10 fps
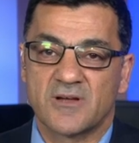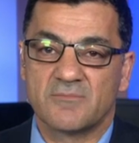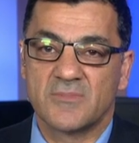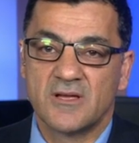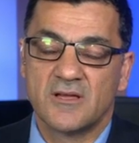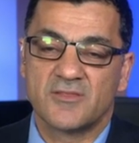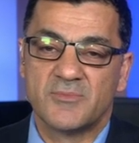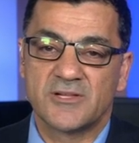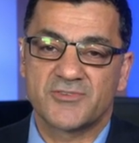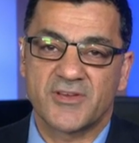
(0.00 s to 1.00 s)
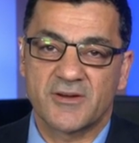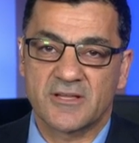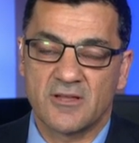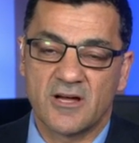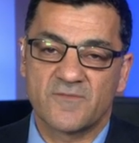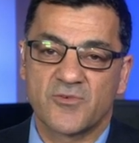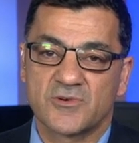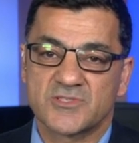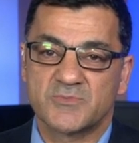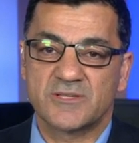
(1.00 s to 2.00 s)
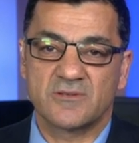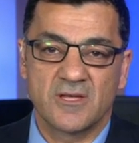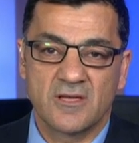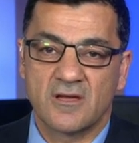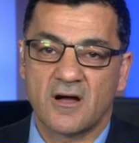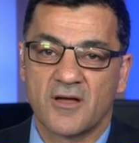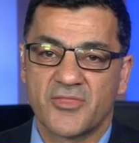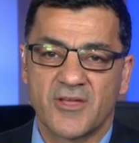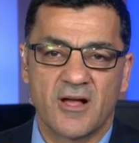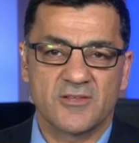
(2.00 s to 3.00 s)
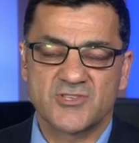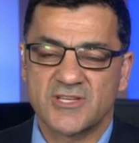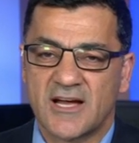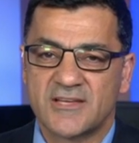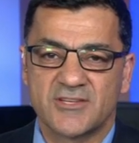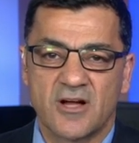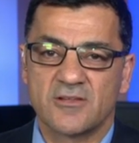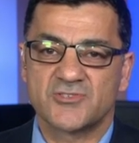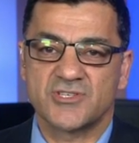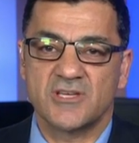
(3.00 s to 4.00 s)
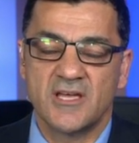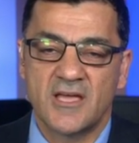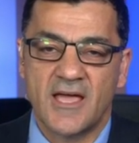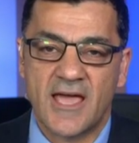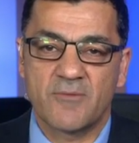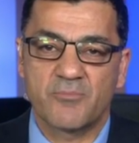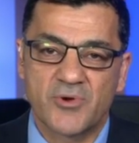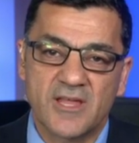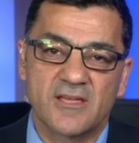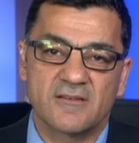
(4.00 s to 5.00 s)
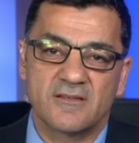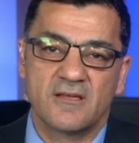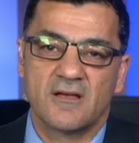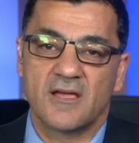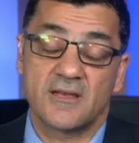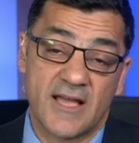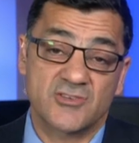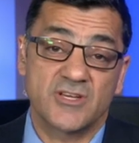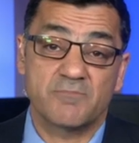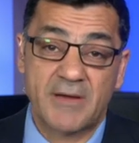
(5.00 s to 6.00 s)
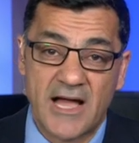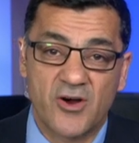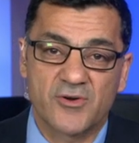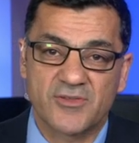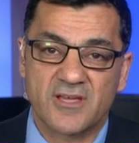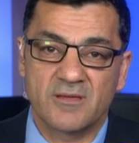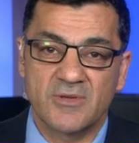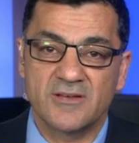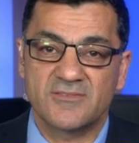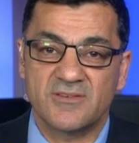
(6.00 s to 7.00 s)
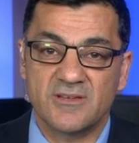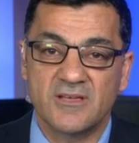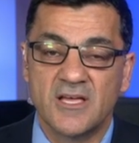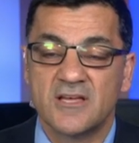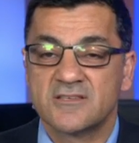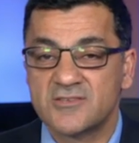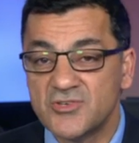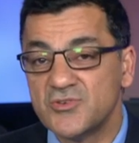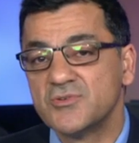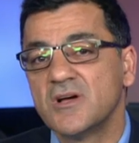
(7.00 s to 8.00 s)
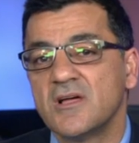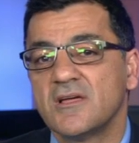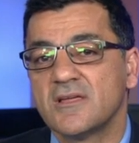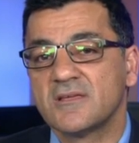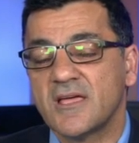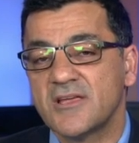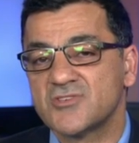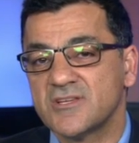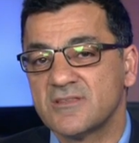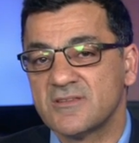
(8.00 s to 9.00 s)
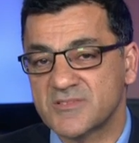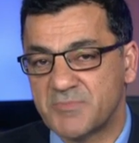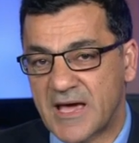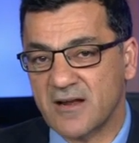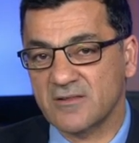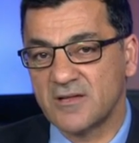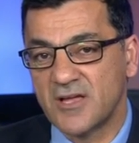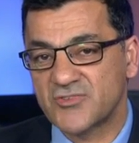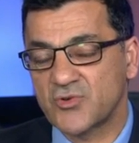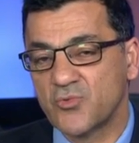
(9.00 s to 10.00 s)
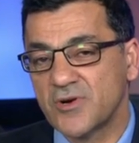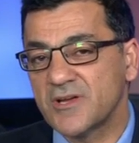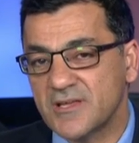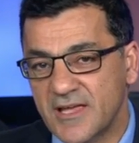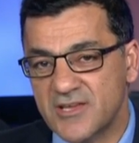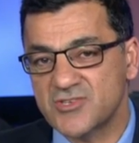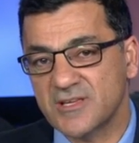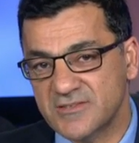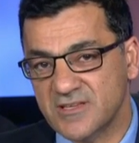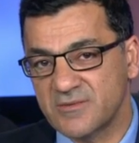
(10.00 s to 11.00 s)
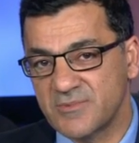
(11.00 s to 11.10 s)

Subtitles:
from the military and law enforcement on theology, ideology, and bring it and actually empower the community to engage in this battle. So we're engaging as a